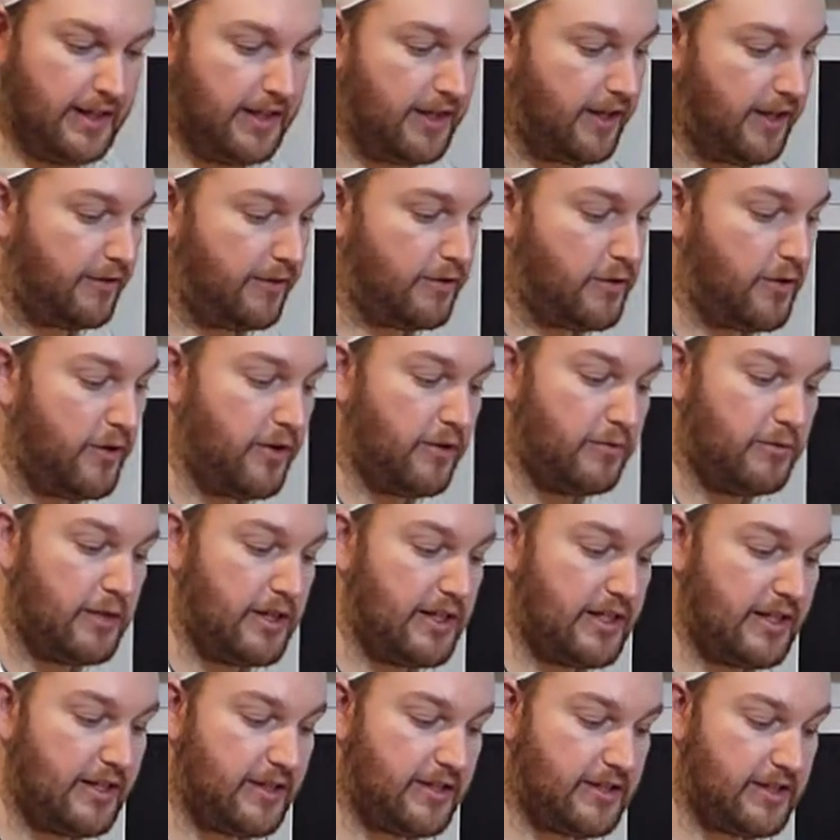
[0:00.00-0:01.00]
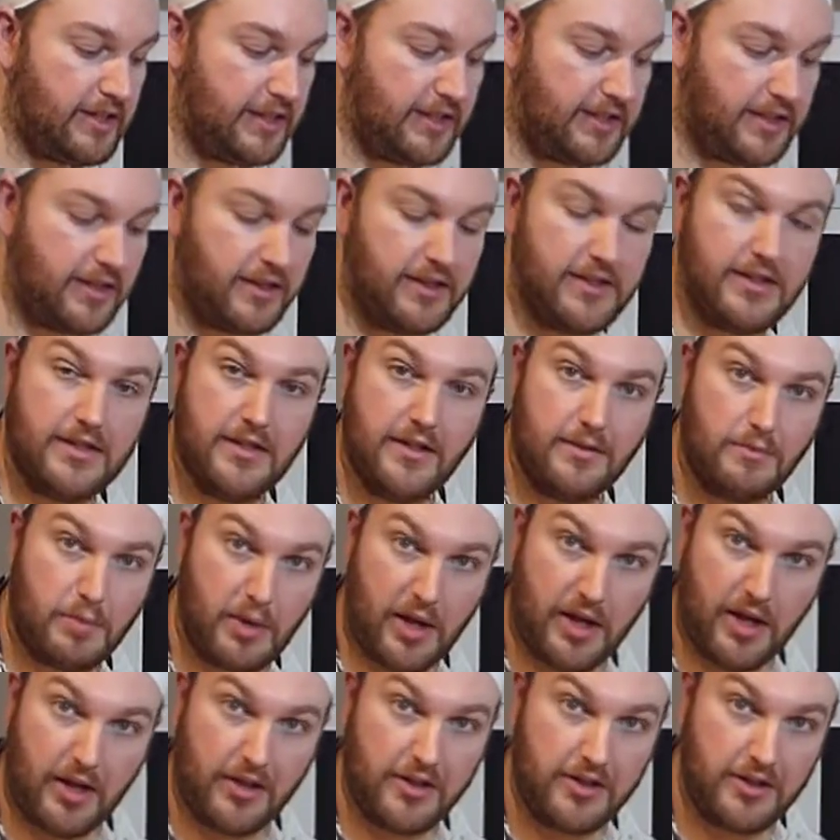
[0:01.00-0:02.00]
I've got a really nicely diced
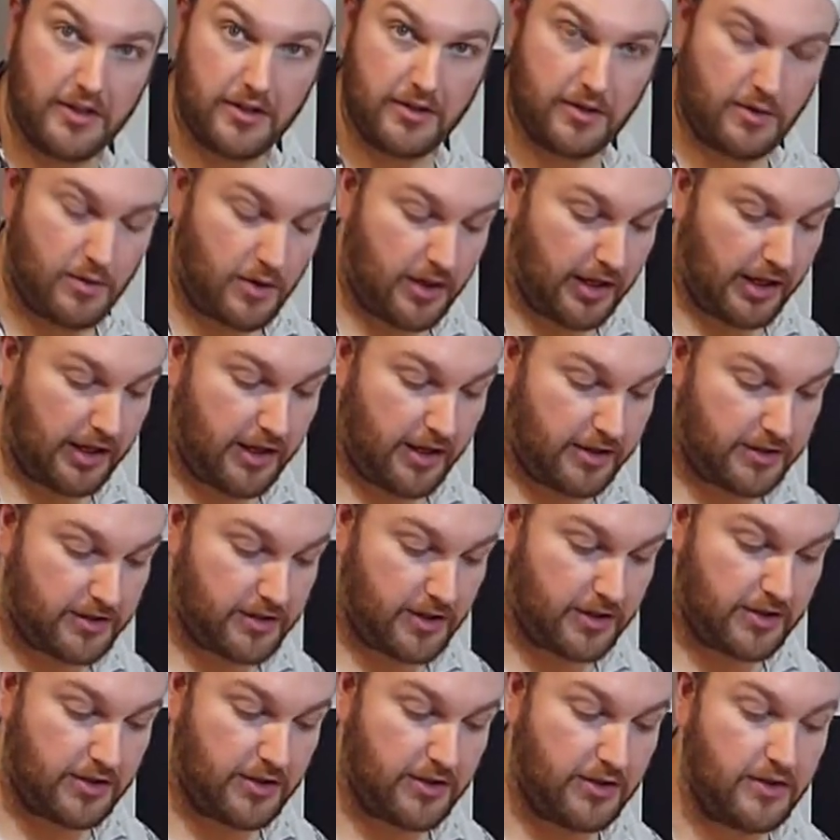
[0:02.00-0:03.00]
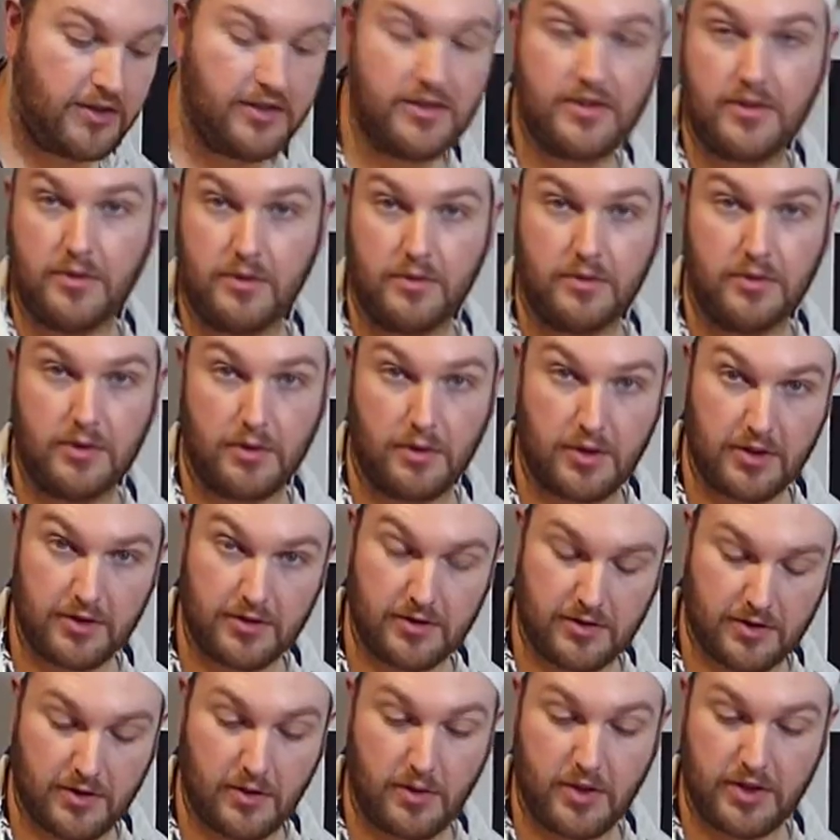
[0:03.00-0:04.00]
up onion, quite a large onion, so if your
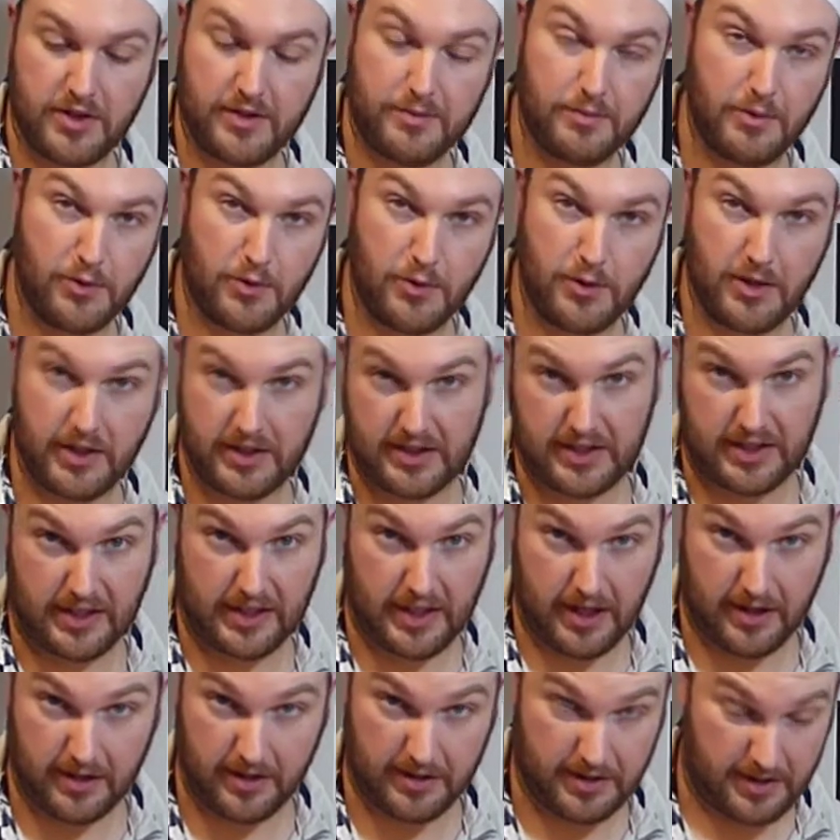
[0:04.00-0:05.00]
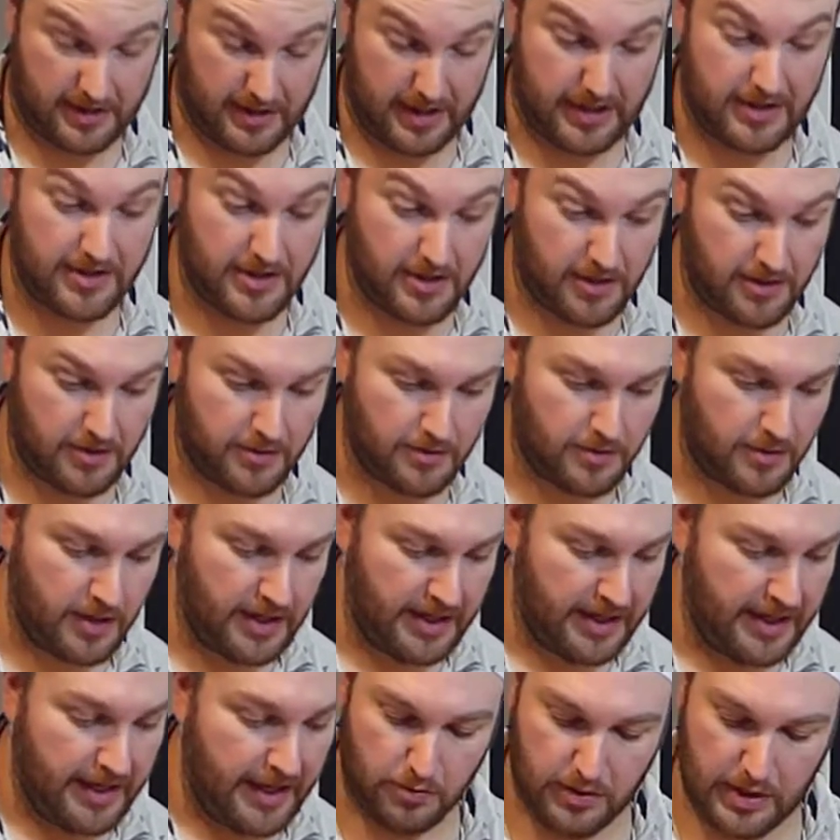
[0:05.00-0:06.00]
onions are quite small, I'd say 2.
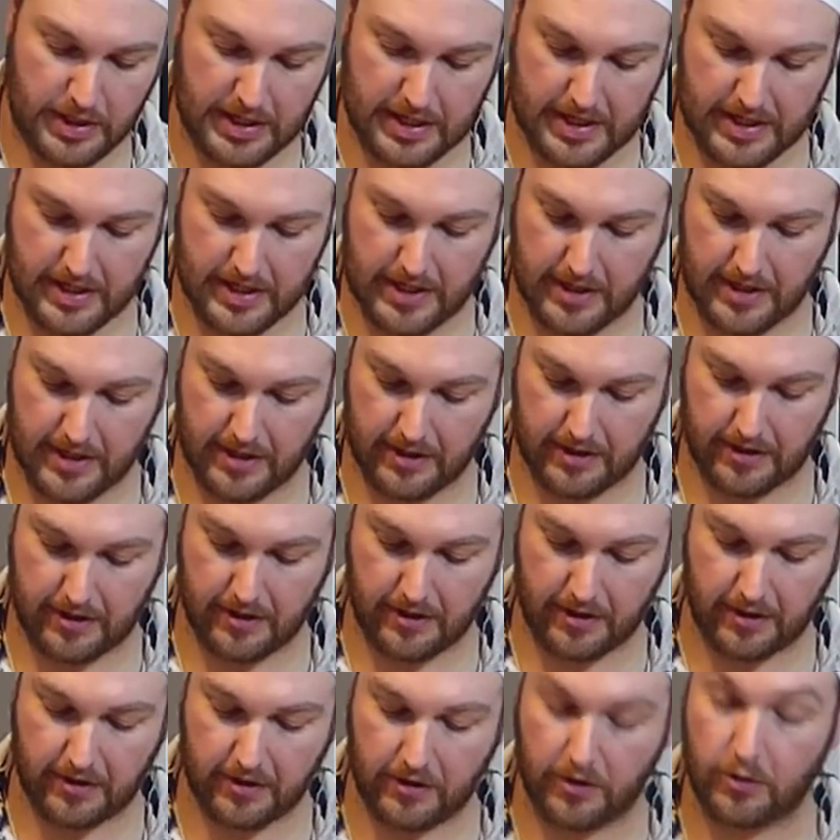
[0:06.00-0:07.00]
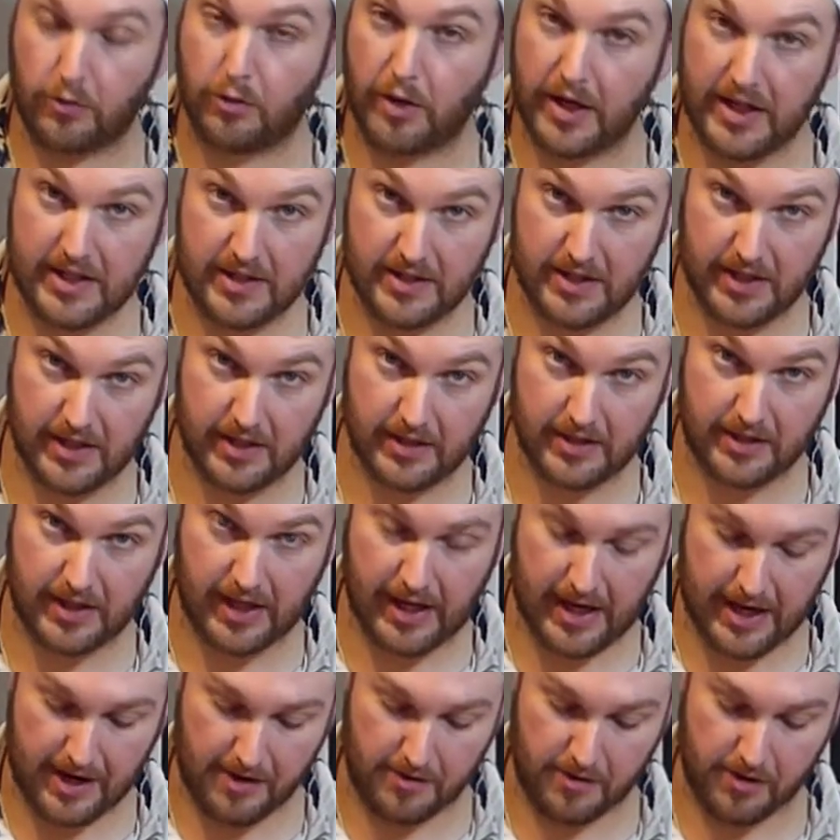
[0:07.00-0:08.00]
3 grated
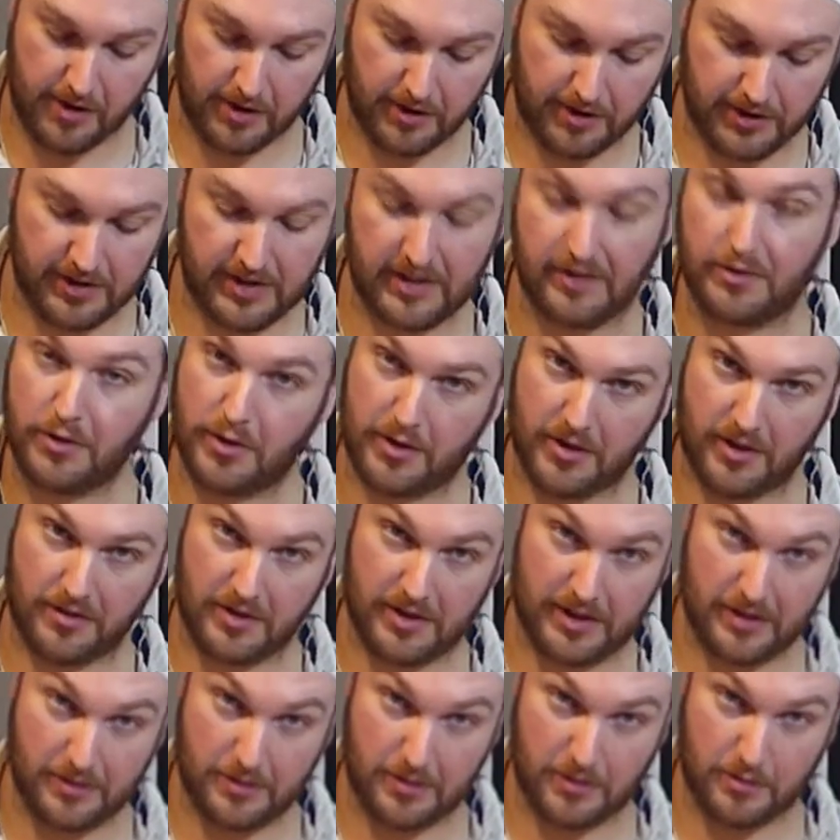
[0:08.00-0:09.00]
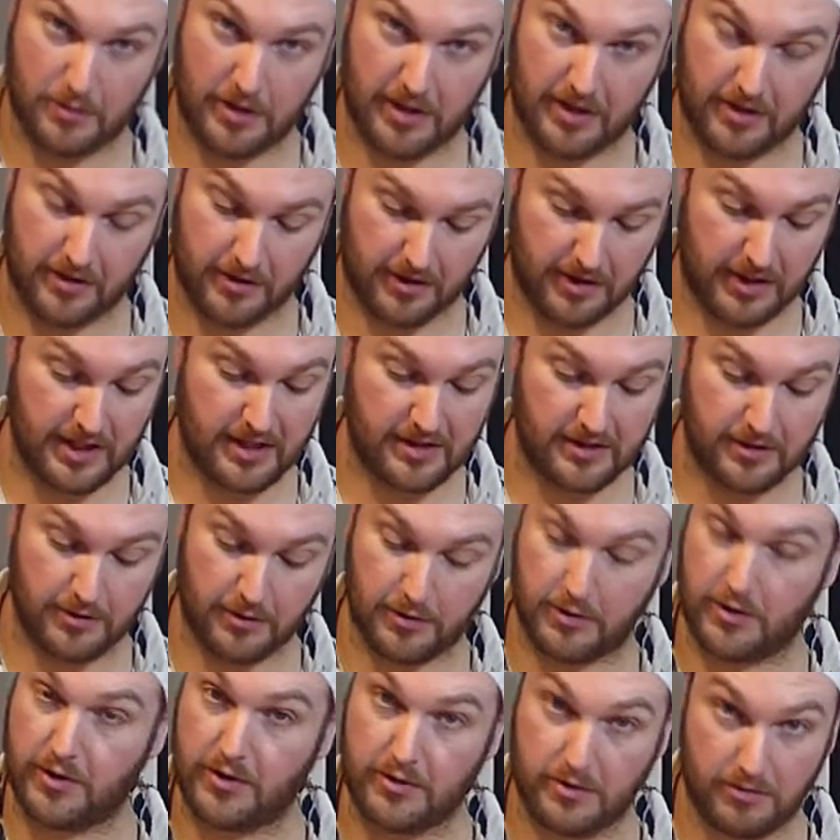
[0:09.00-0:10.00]
carrots. If your knife skills are really good, I guess you
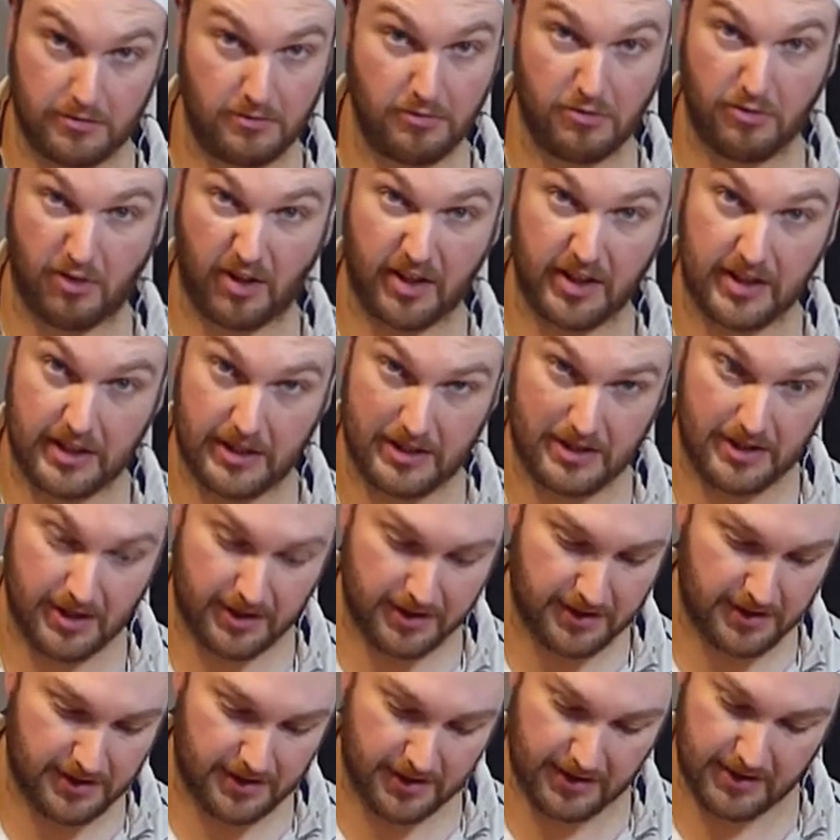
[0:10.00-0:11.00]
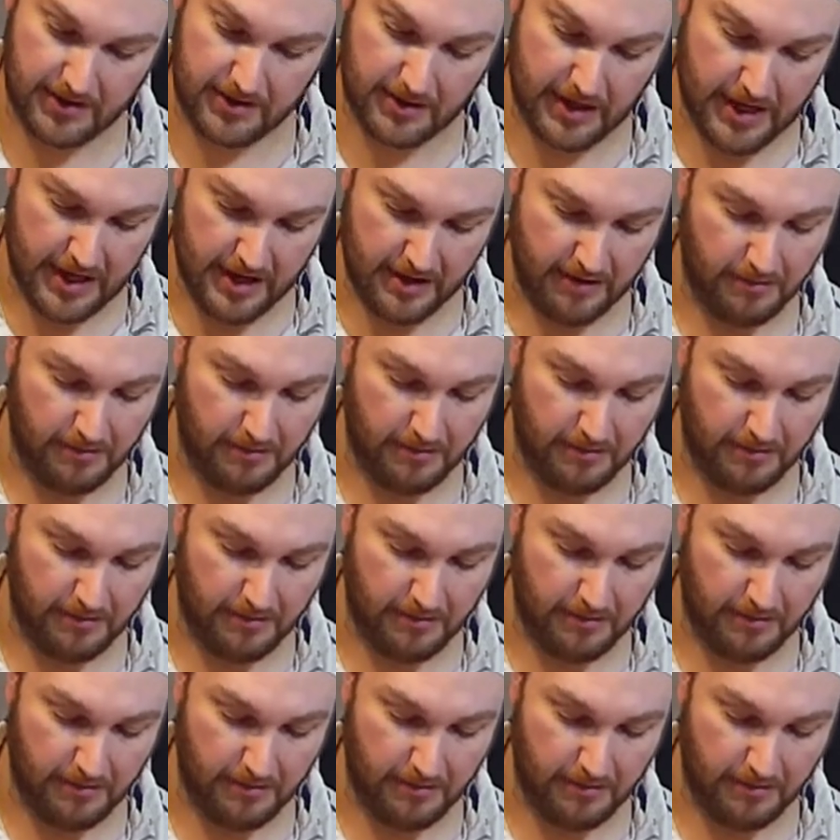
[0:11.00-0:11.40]
could just finely dice these.